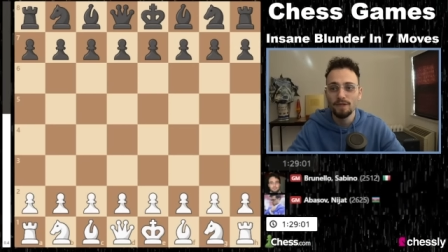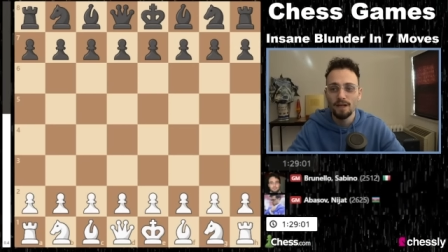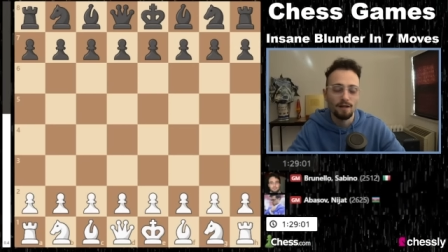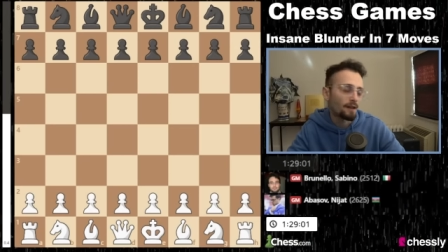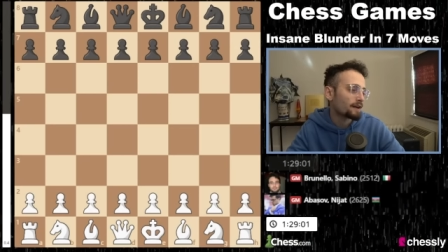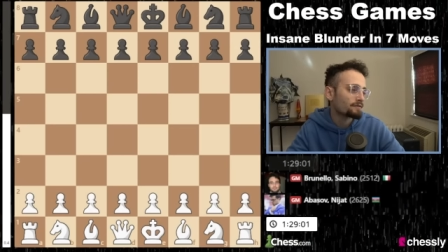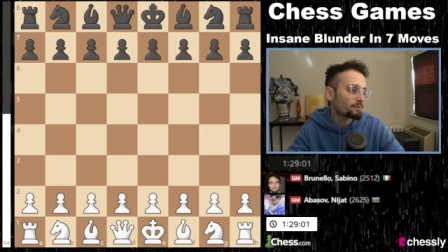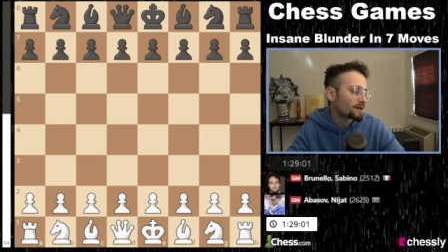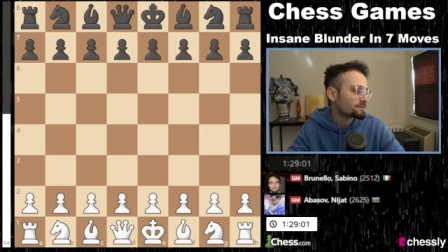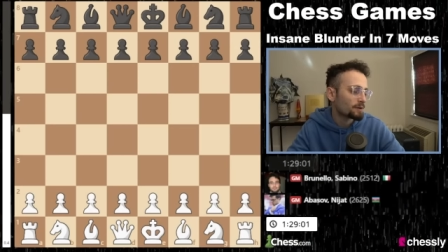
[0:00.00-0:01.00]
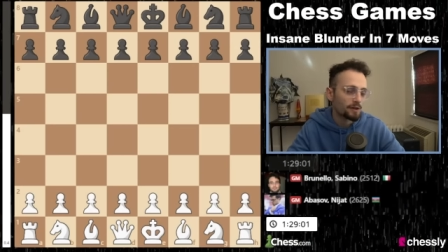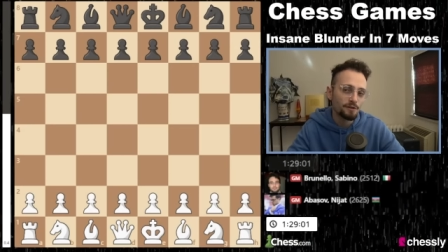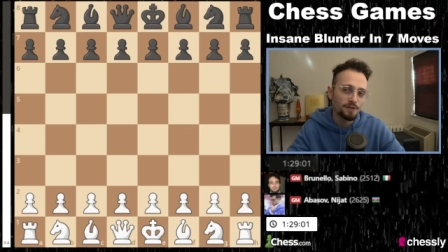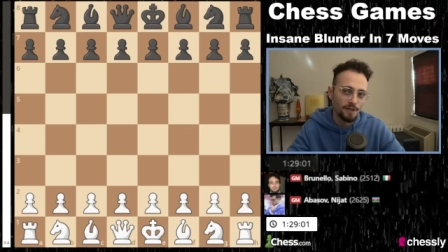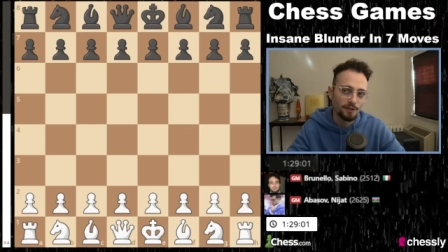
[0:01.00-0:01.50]
And a lot of the best
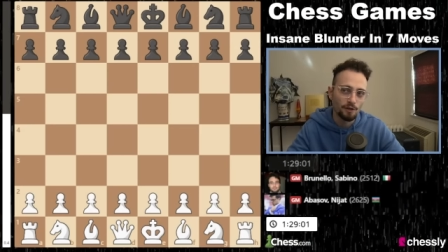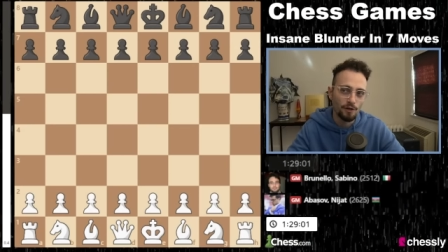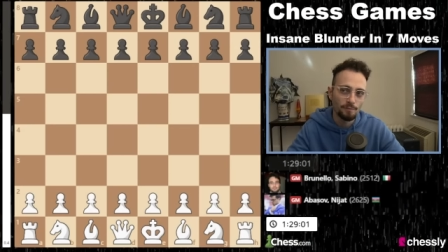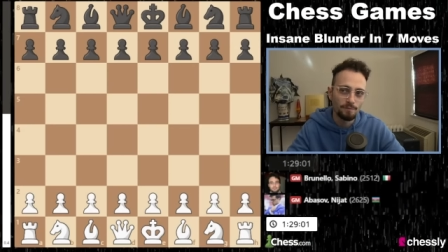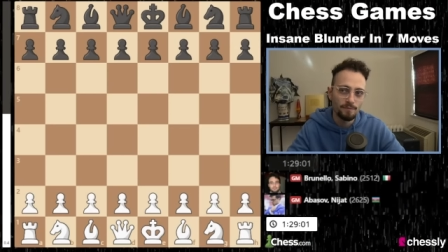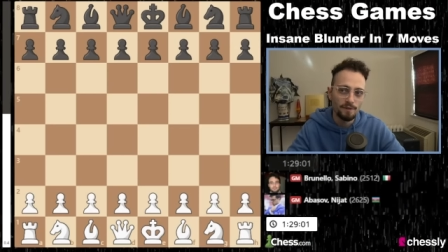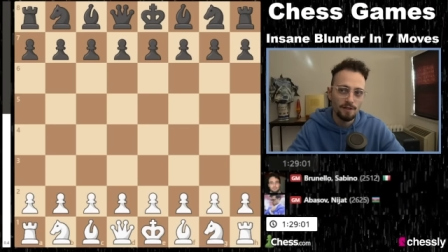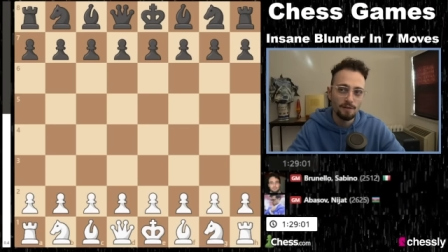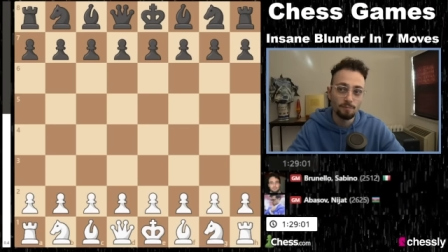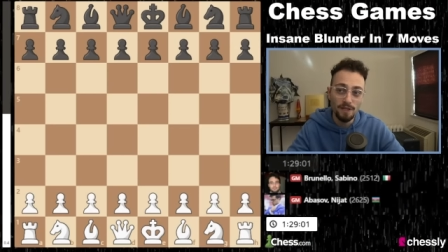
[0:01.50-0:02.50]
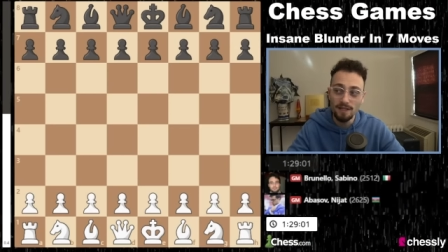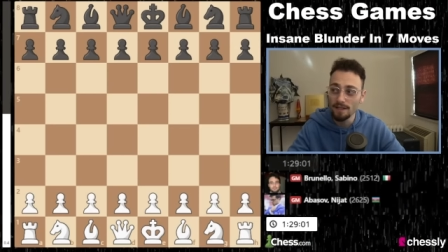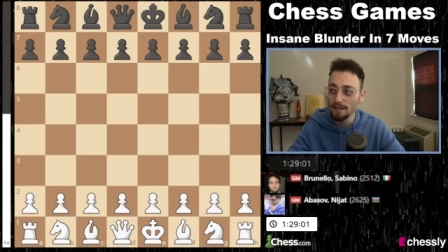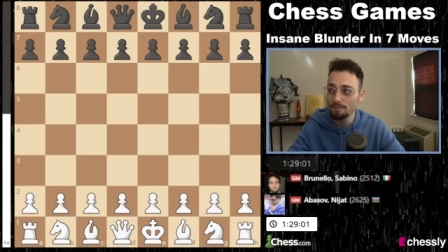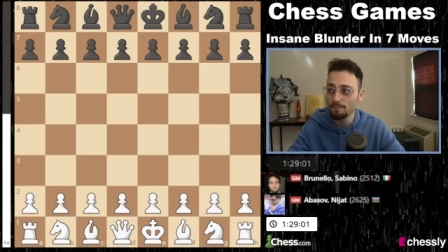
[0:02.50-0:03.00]
players in Europe compete in
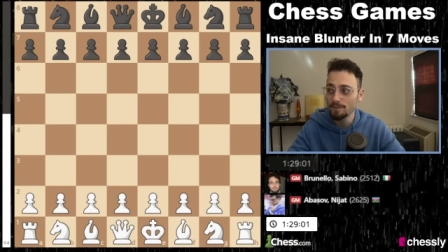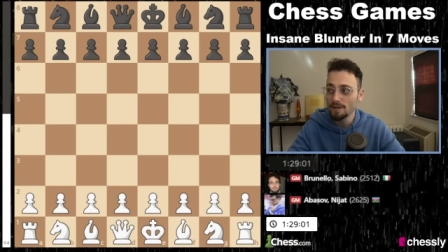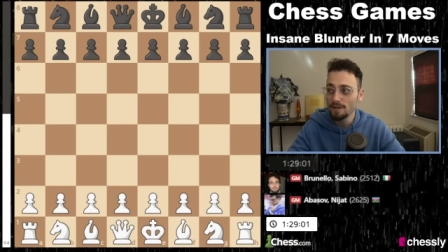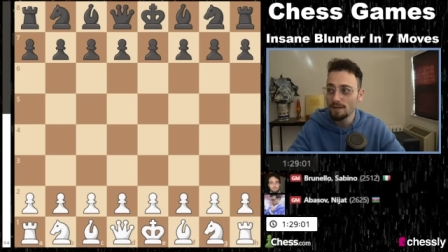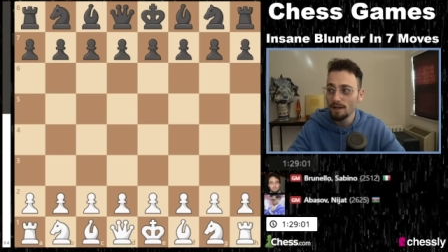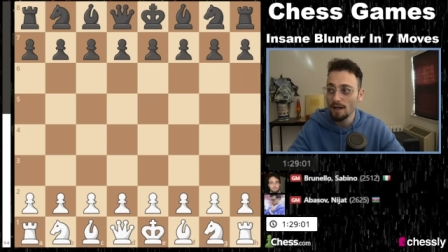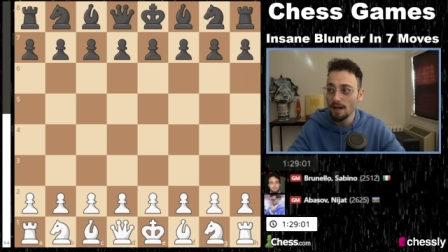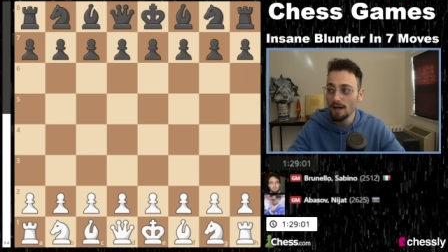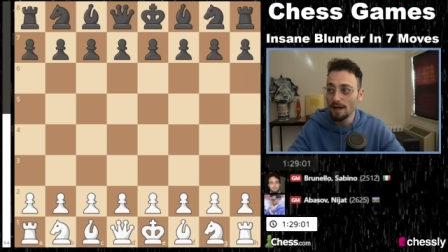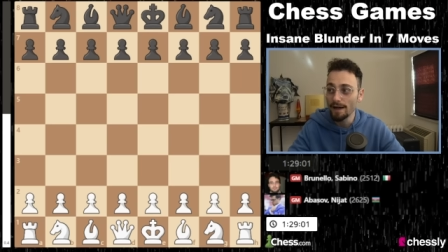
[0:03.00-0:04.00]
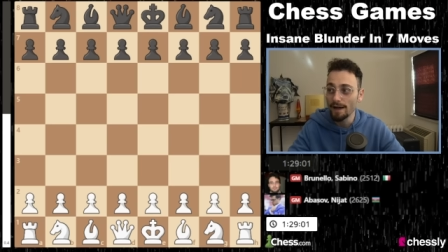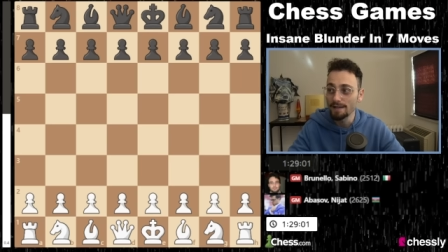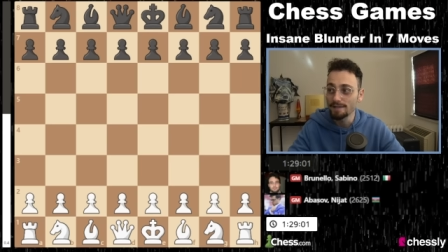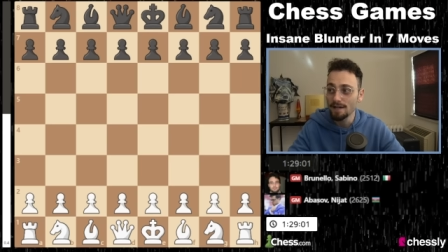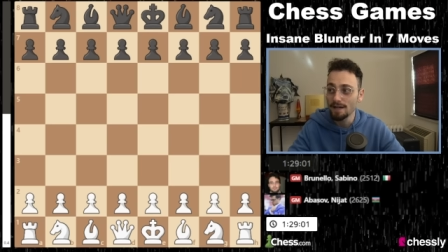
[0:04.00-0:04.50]
it uh,
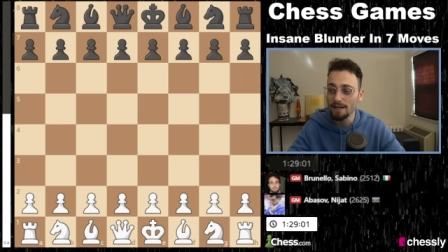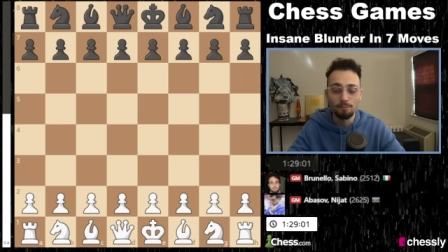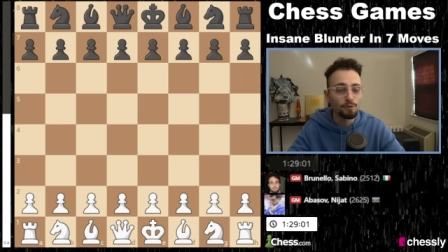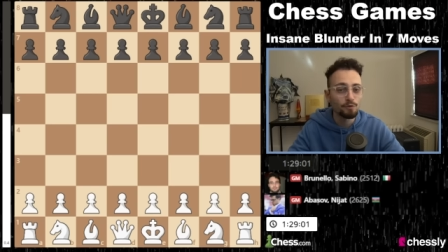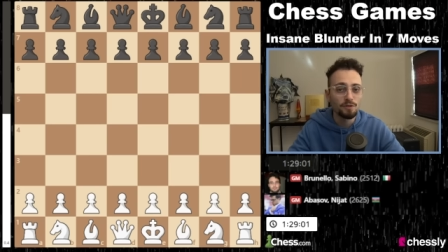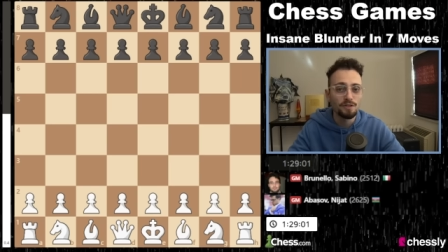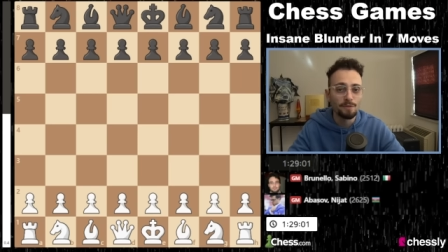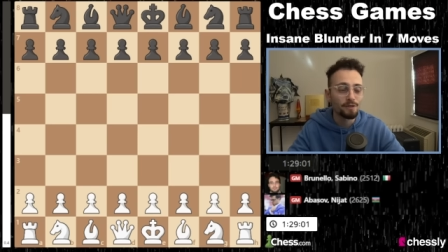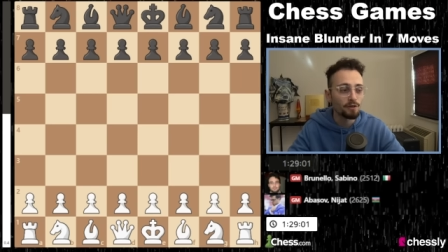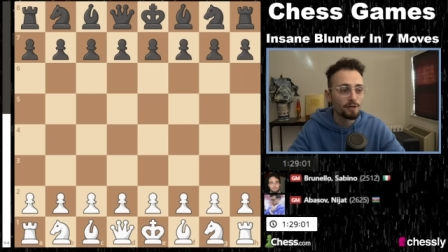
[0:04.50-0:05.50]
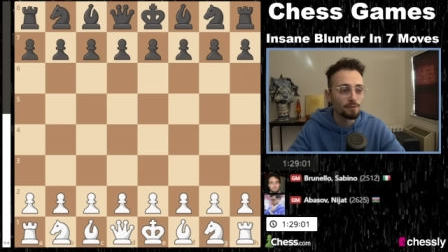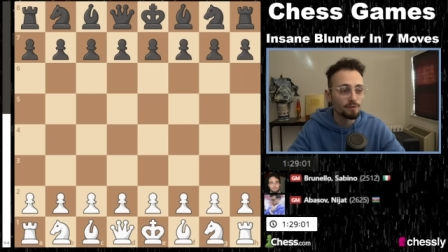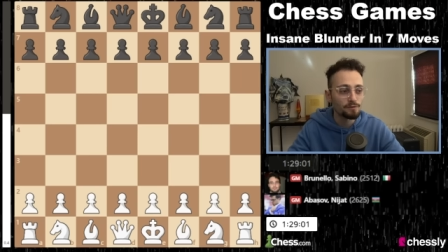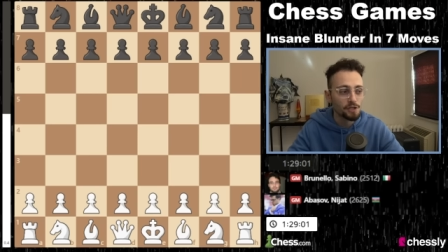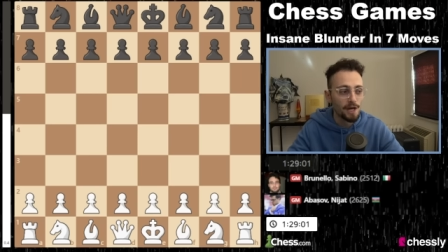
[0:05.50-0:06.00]
and uh, it produces some
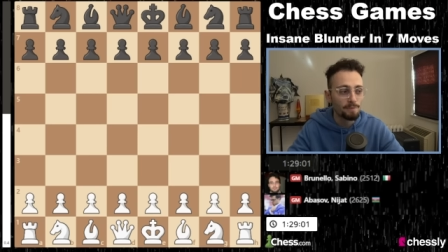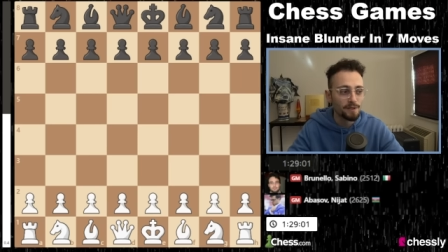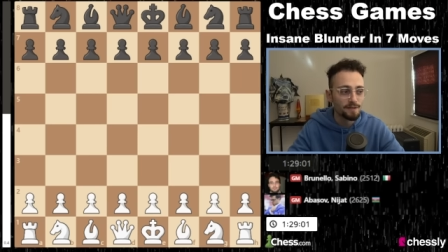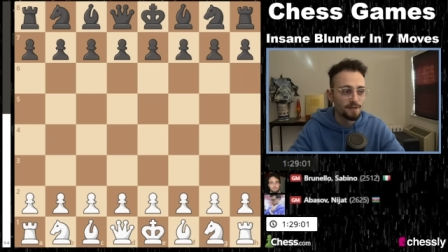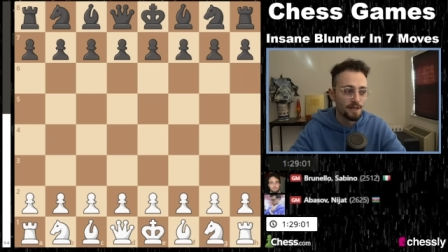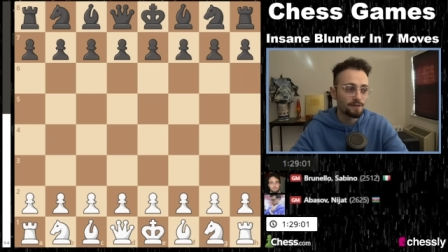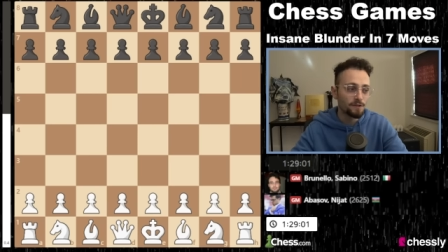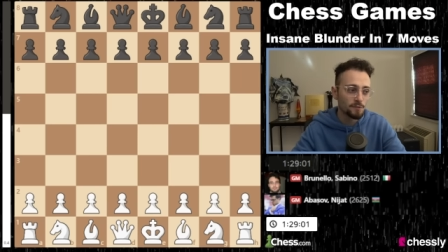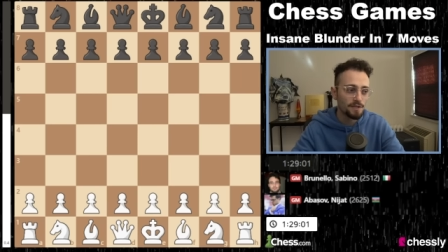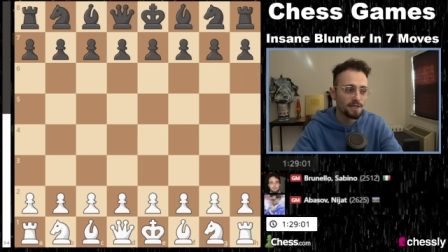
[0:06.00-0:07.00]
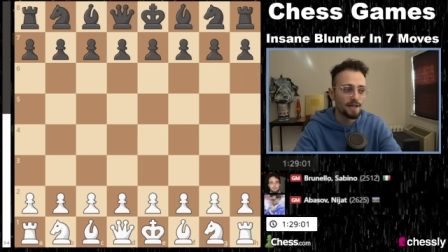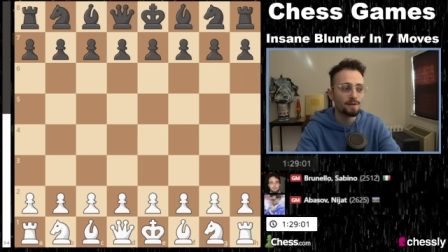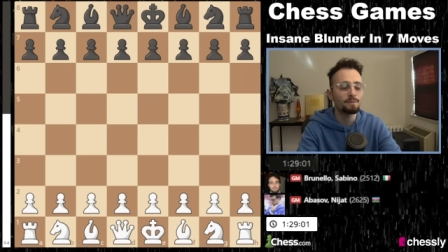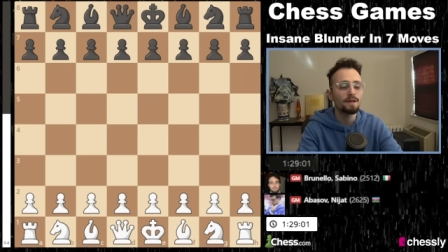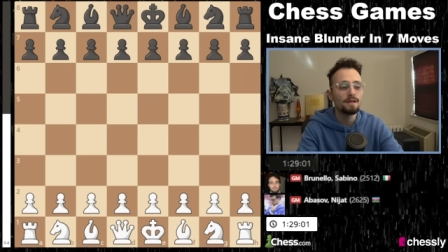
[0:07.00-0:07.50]
incredible champions. And this was a
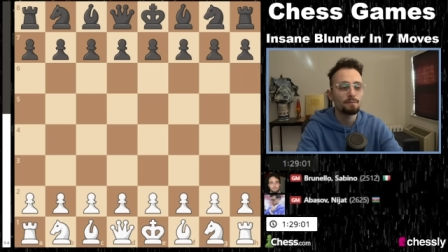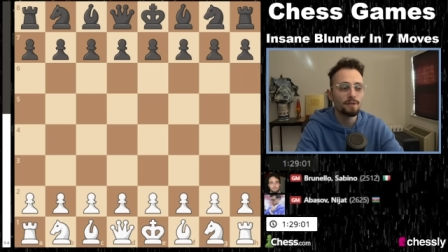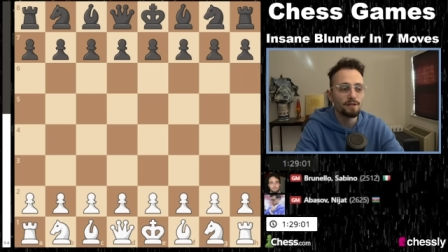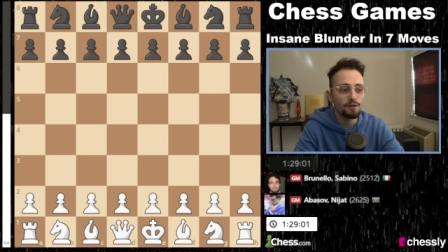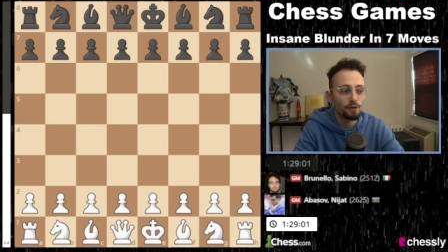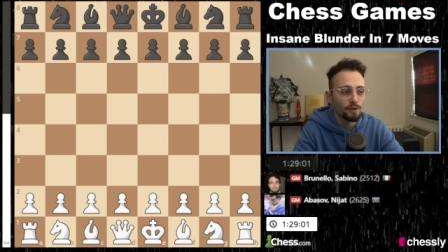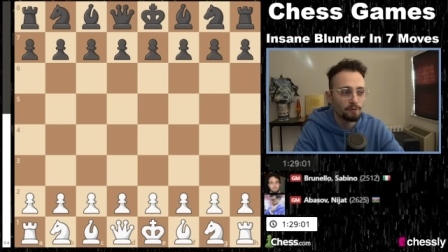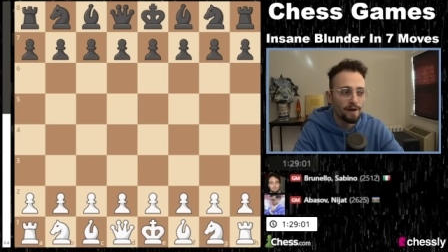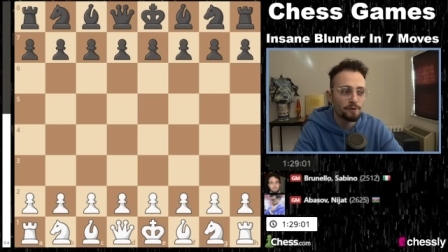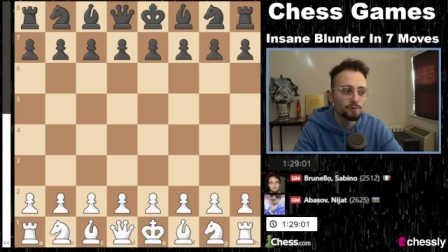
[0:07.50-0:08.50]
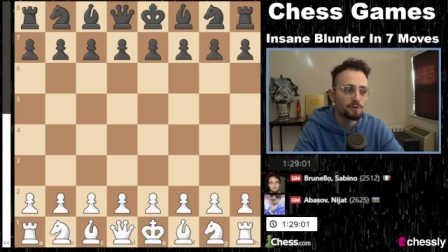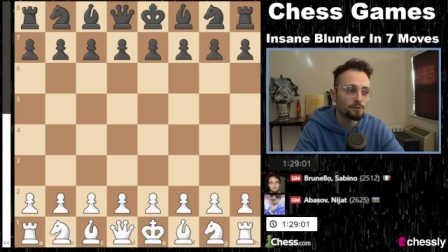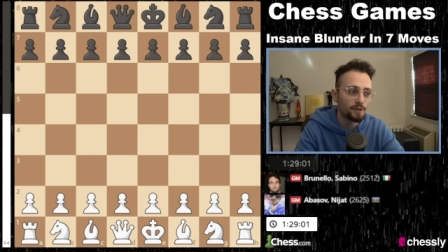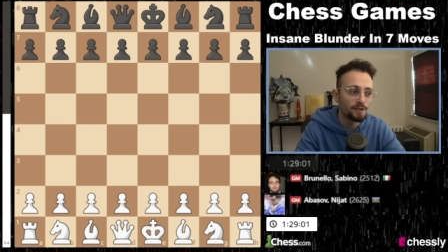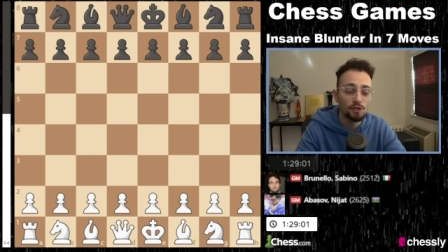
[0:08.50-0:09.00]
game played in the early rounds between